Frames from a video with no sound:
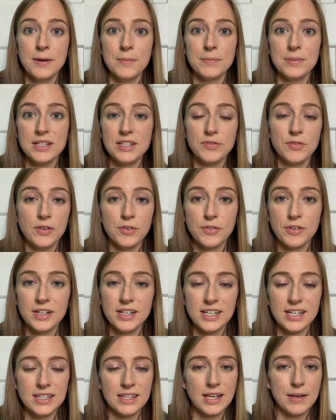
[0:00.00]
Please feel free
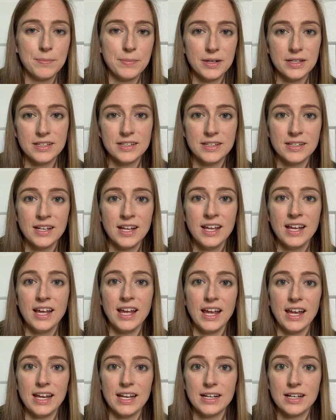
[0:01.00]
to hit that button
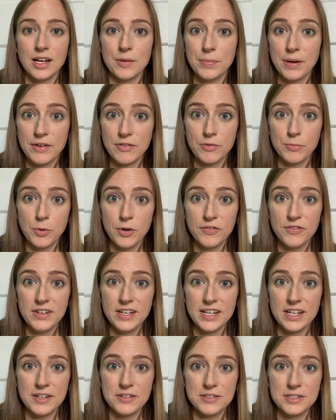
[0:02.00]
and come back for more
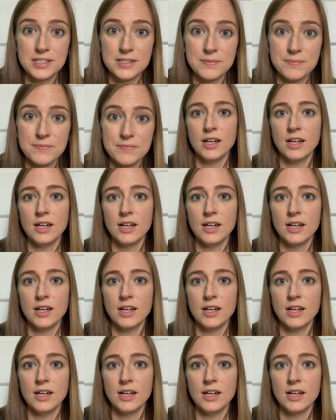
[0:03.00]
videos.